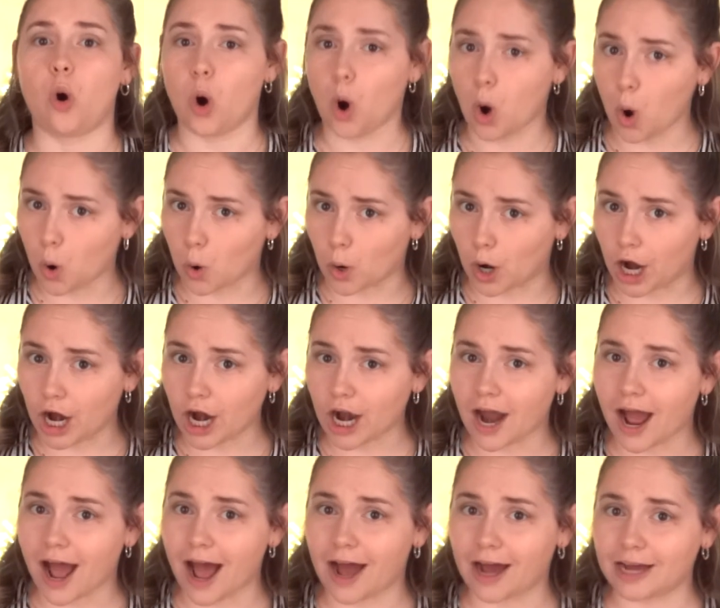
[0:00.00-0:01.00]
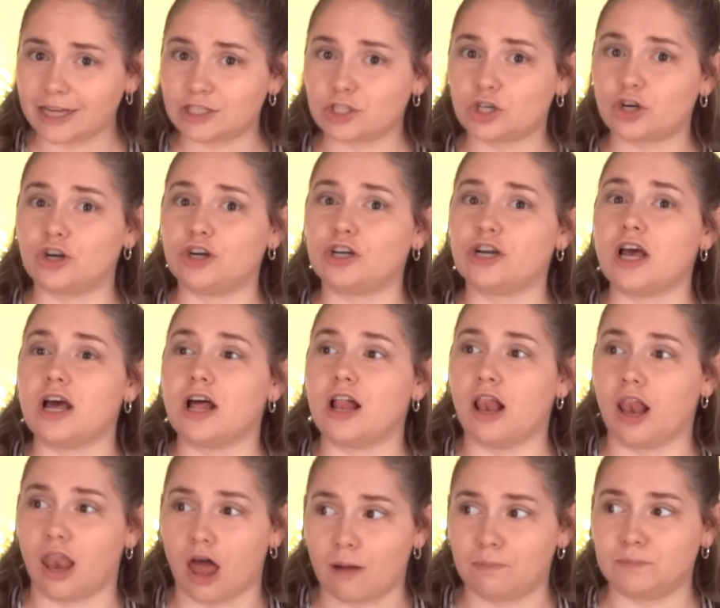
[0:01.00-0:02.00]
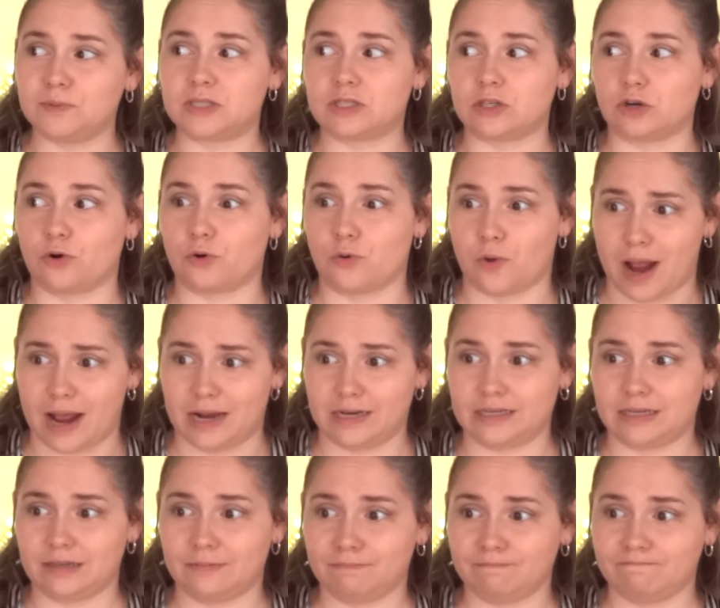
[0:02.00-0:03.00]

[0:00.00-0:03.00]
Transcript: or I turn lobster red,